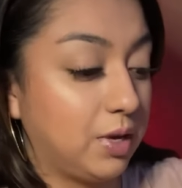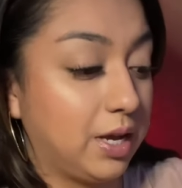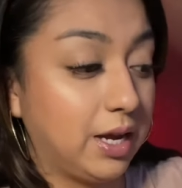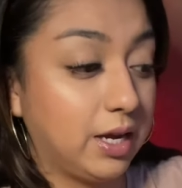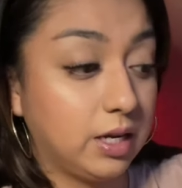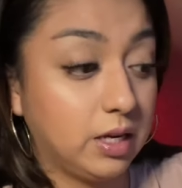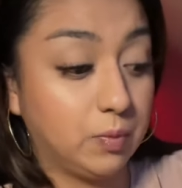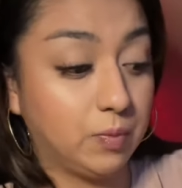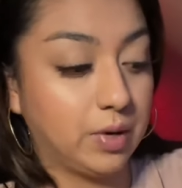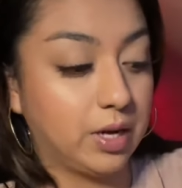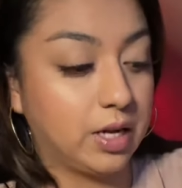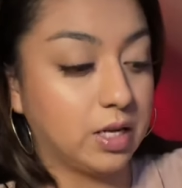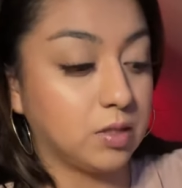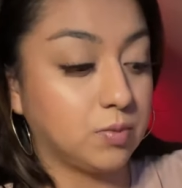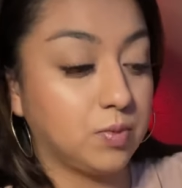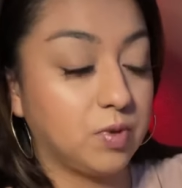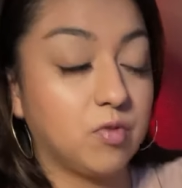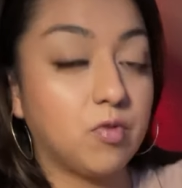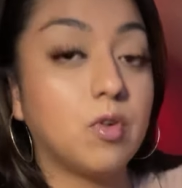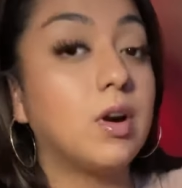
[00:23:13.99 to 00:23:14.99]
anyways
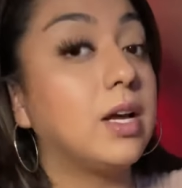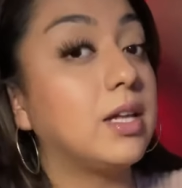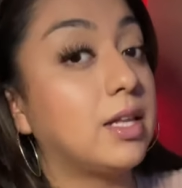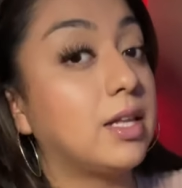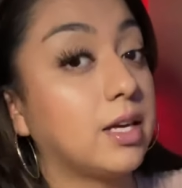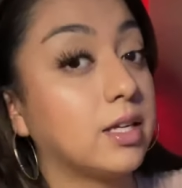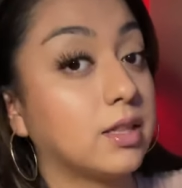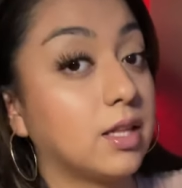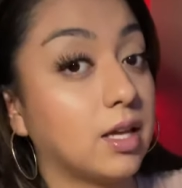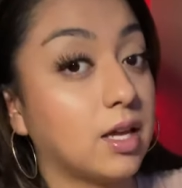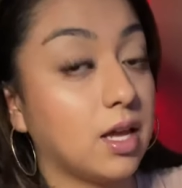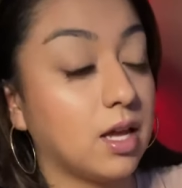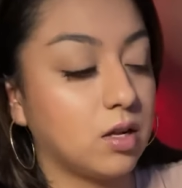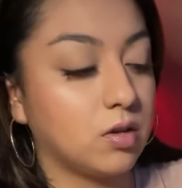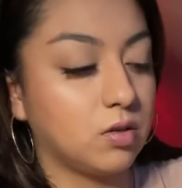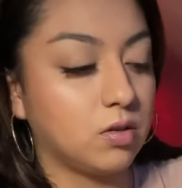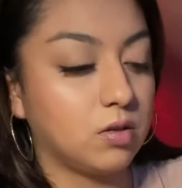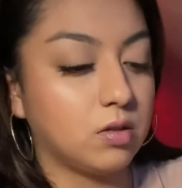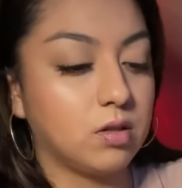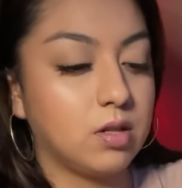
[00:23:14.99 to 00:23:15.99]
before I light the
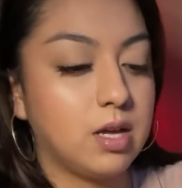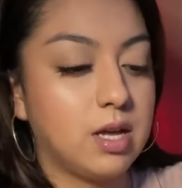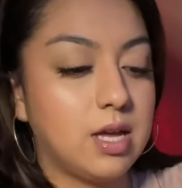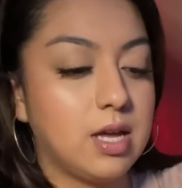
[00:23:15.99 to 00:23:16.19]
candle